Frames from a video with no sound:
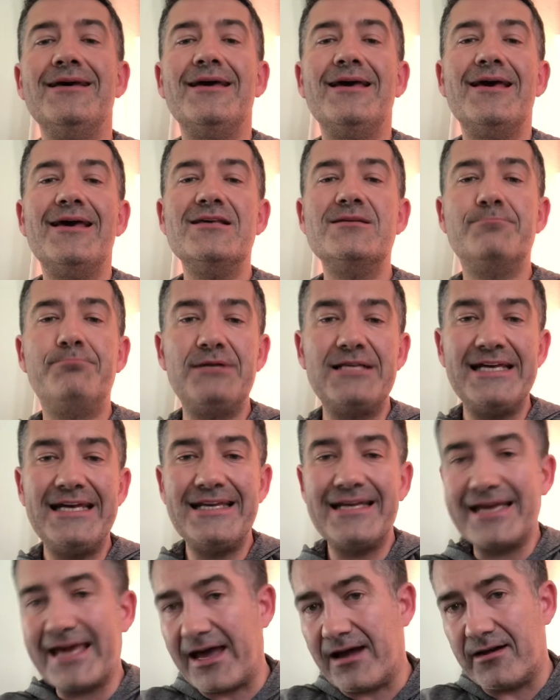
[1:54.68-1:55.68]
is
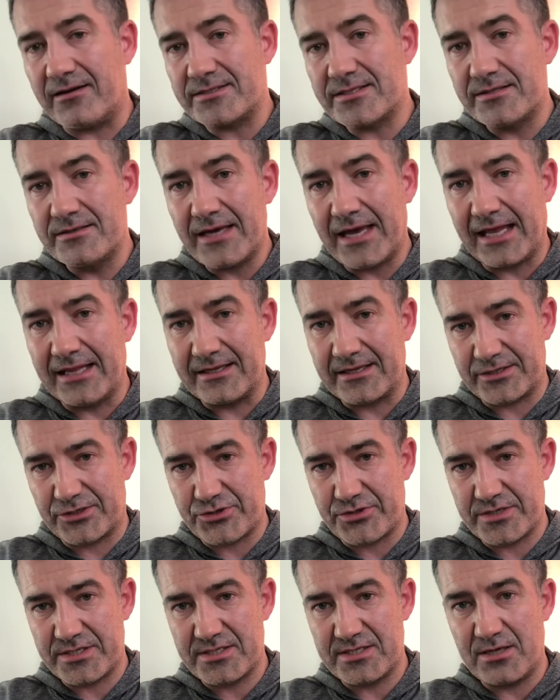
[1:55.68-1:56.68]
bleeding out
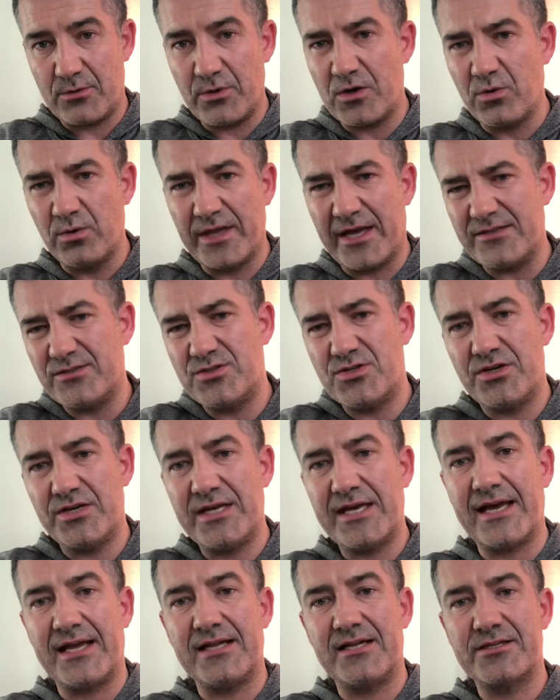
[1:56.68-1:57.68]
electricity. We call that
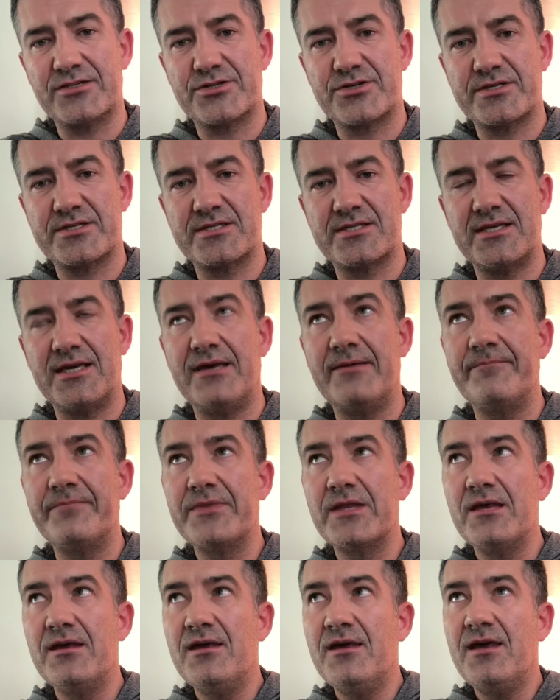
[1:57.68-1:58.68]
dirty electricity.
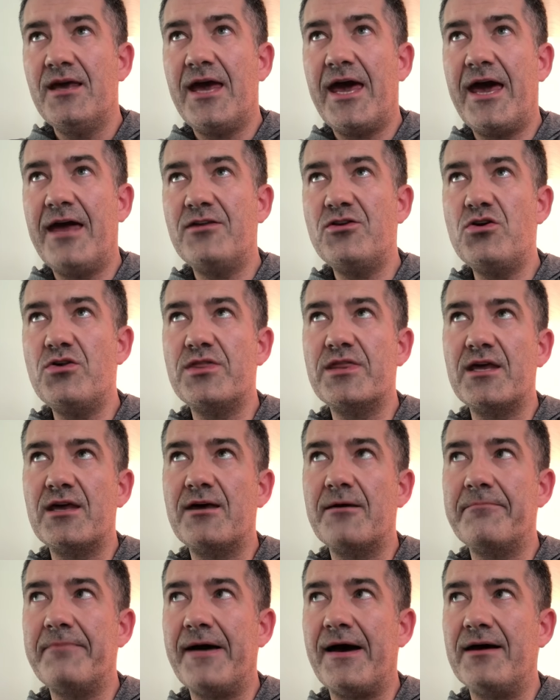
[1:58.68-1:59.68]
And you think
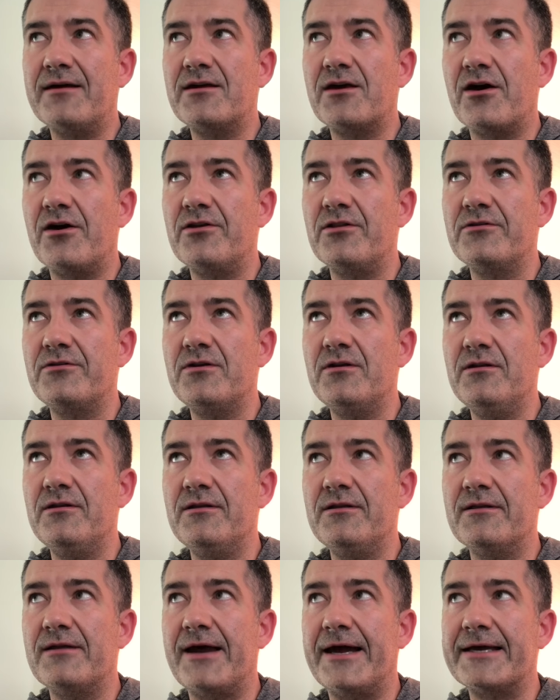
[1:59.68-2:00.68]
about,
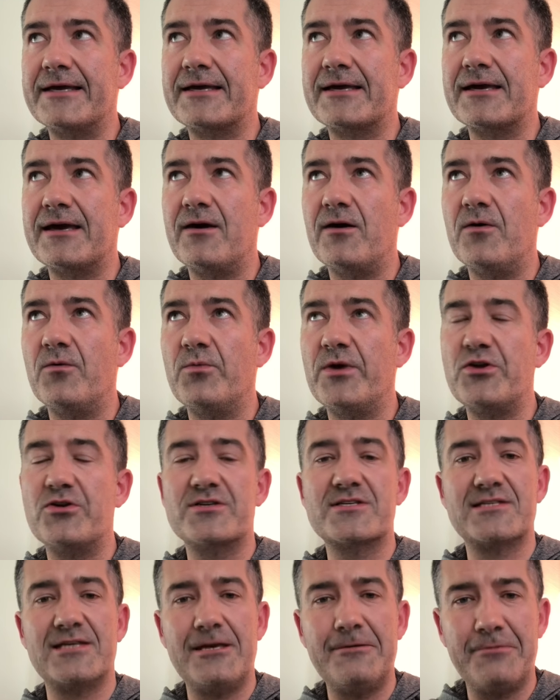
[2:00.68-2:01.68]
like when you're
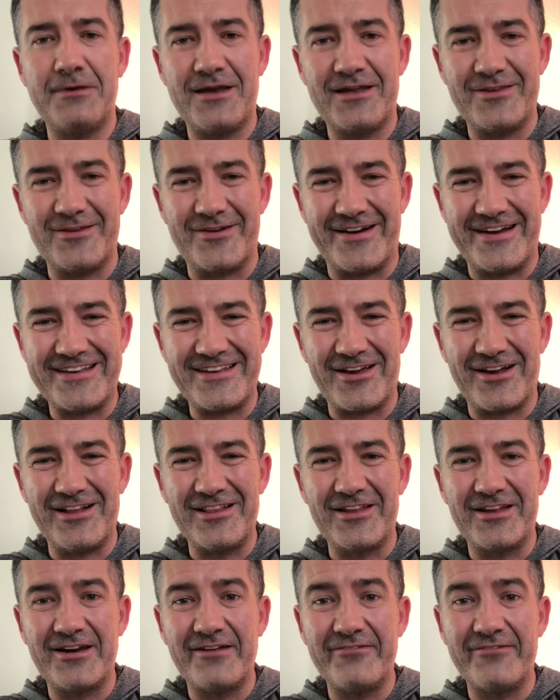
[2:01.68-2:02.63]
sleeping at night, a lot